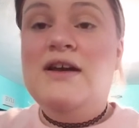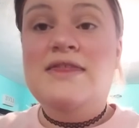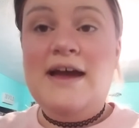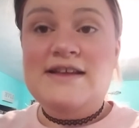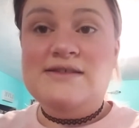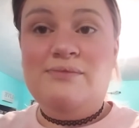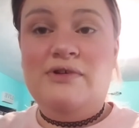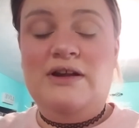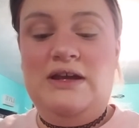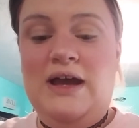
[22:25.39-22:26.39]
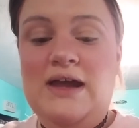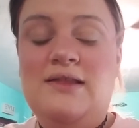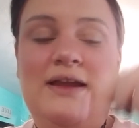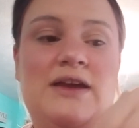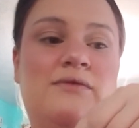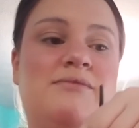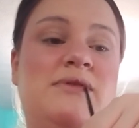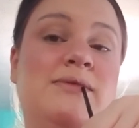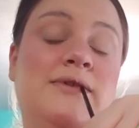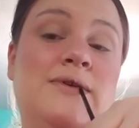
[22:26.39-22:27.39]
That's pretty. I like when
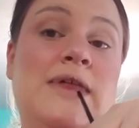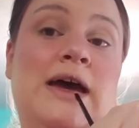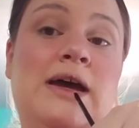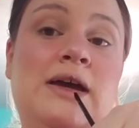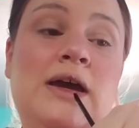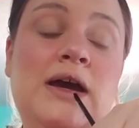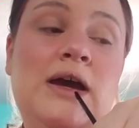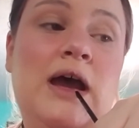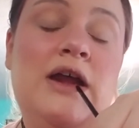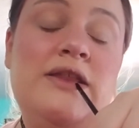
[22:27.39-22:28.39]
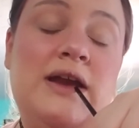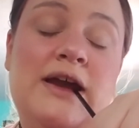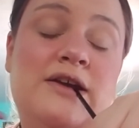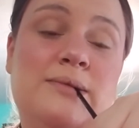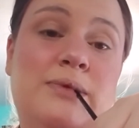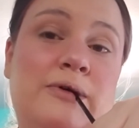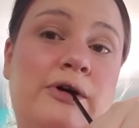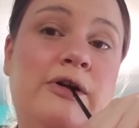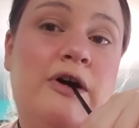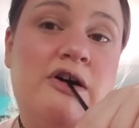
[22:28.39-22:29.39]
people do that. I don't think I could pull it
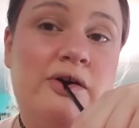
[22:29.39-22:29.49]
off.